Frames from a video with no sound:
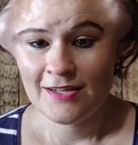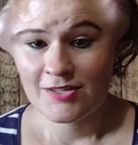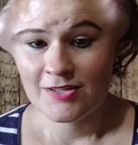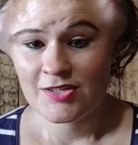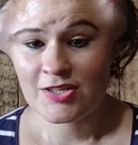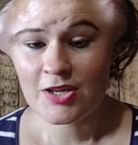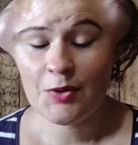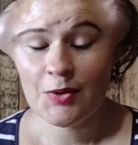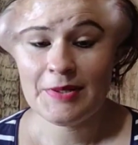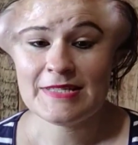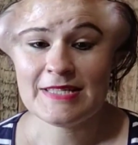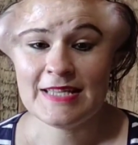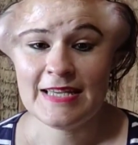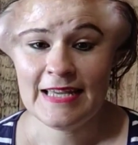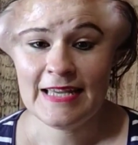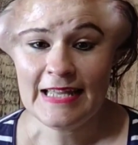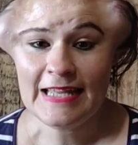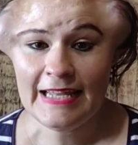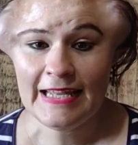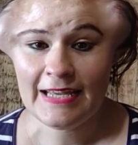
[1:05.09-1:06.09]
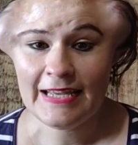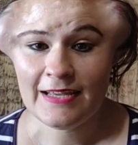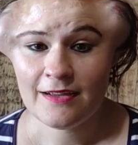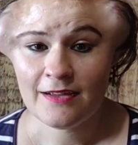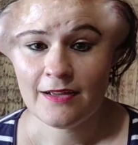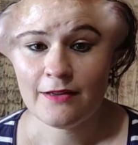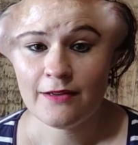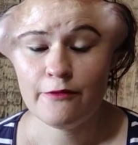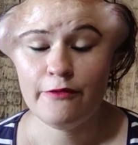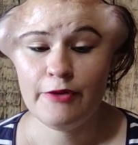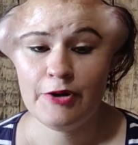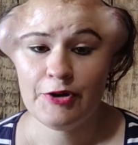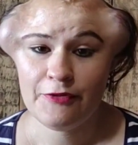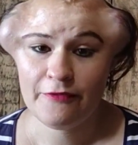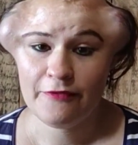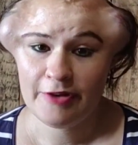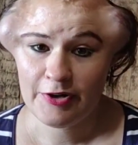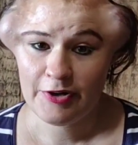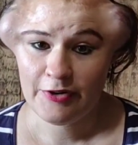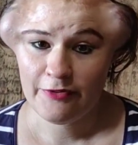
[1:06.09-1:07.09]
So it's healing very,
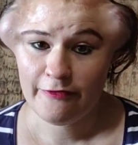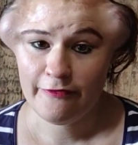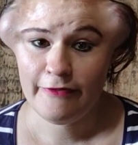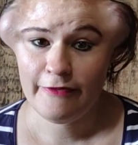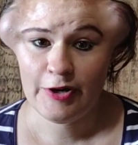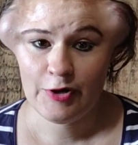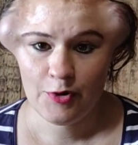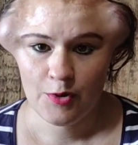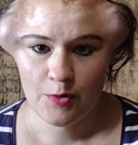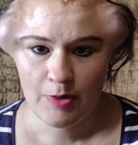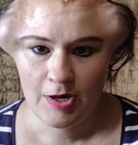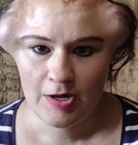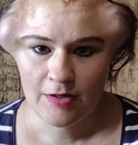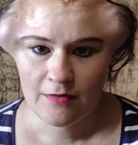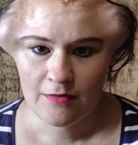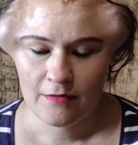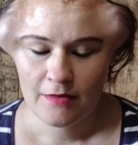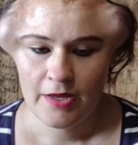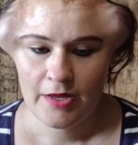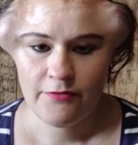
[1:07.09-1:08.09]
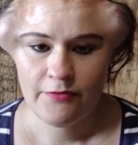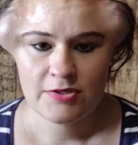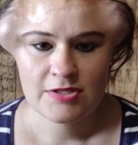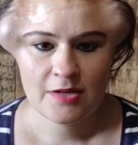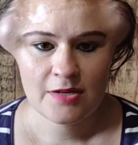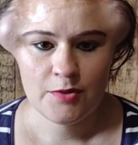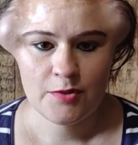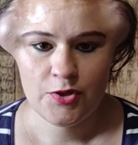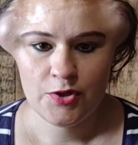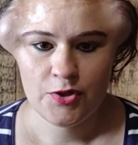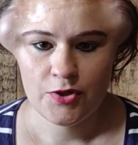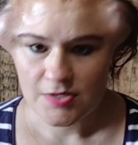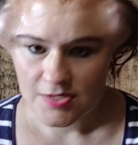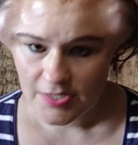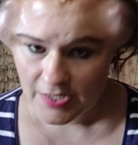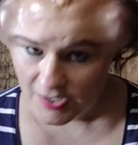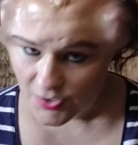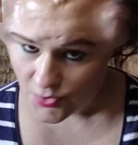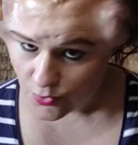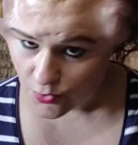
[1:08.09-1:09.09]
very, very well. Every time the nurse
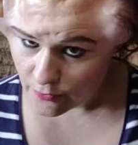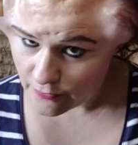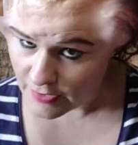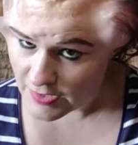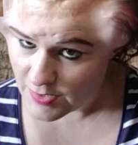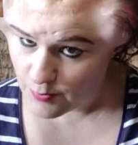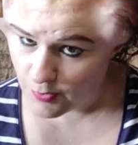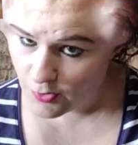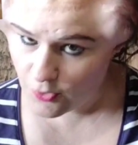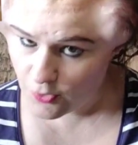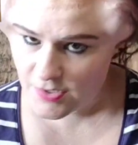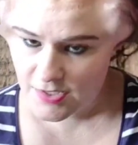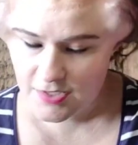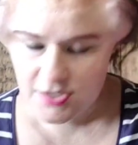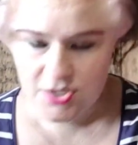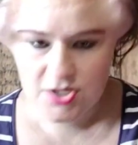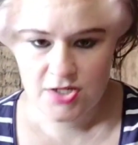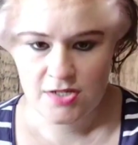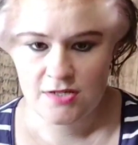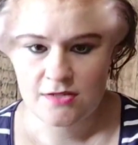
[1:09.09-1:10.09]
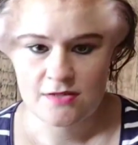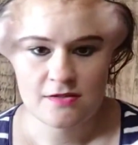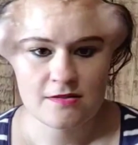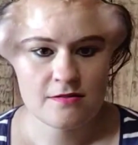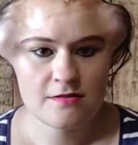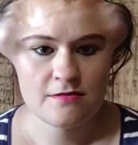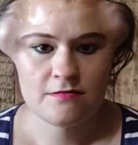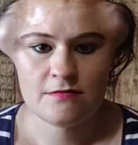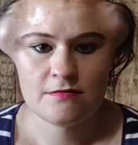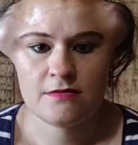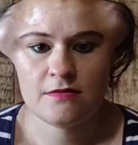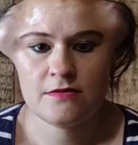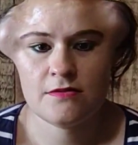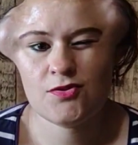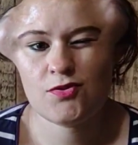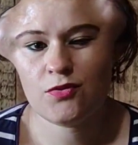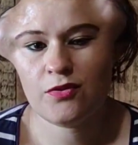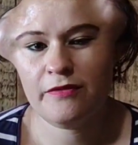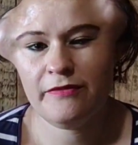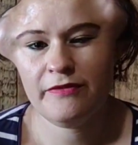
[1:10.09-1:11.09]
takes off this plaster, she's
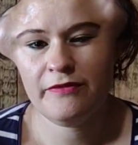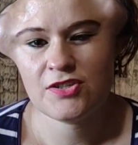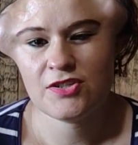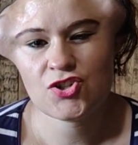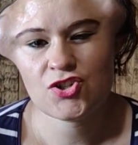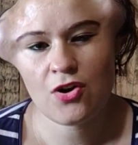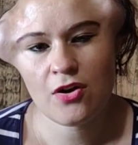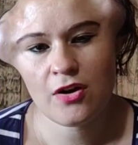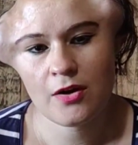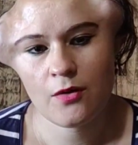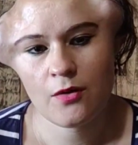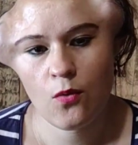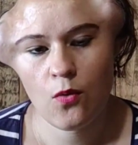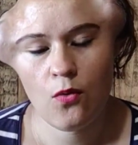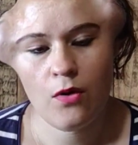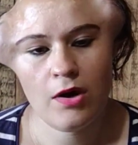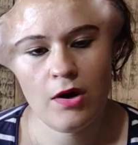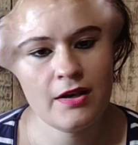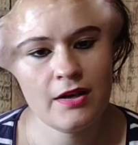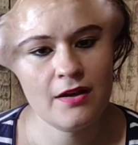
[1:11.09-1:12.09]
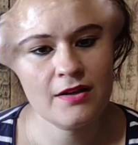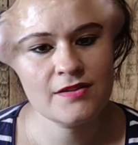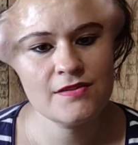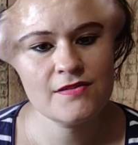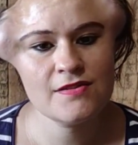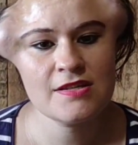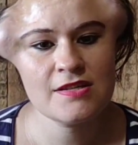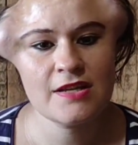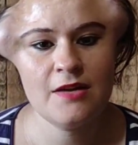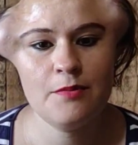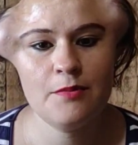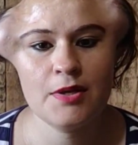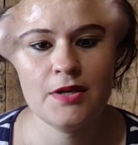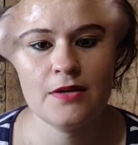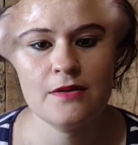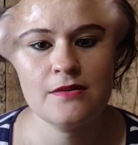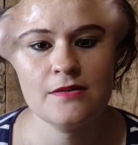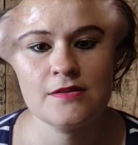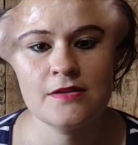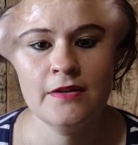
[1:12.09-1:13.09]
sort of in shock and awe, I'd like to say,
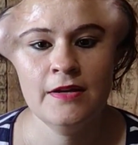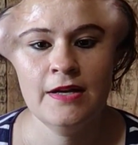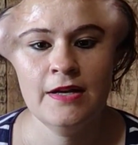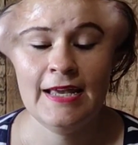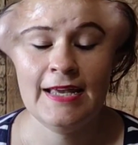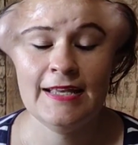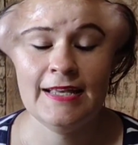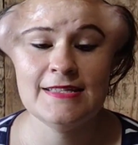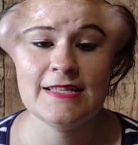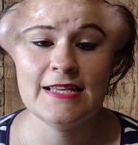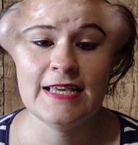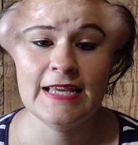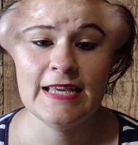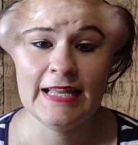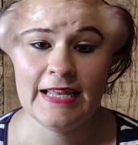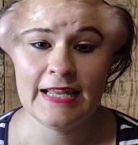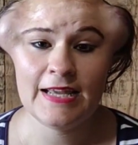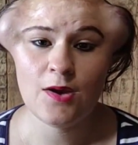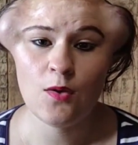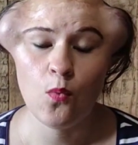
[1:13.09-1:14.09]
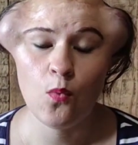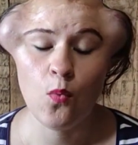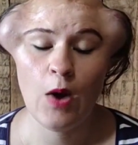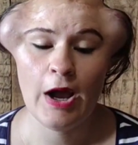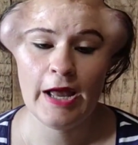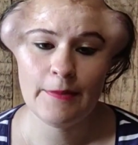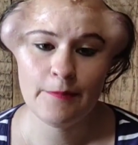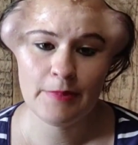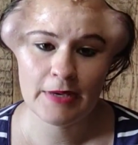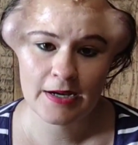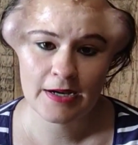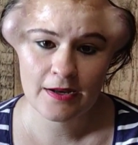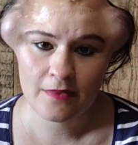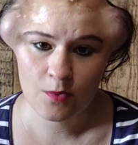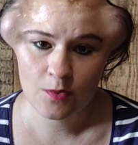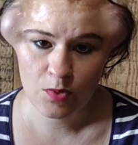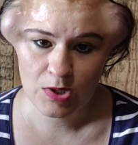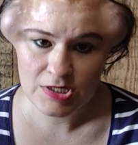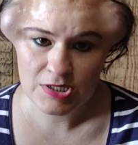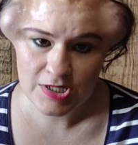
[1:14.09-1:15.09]
because it's healing way better
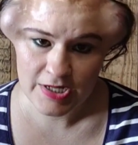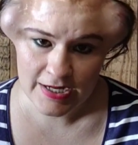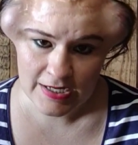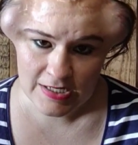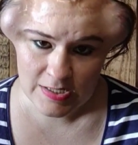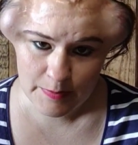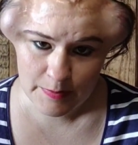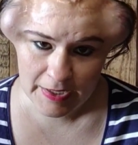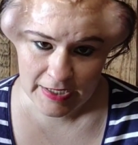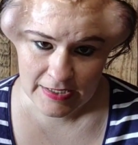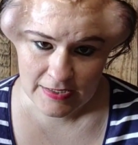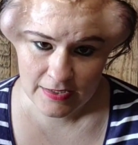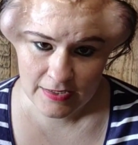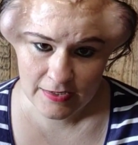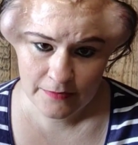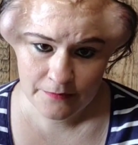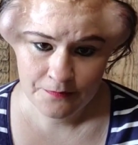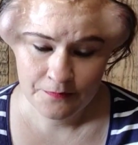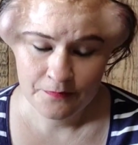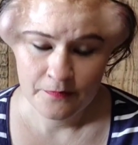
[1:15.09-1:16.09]
than what she expected.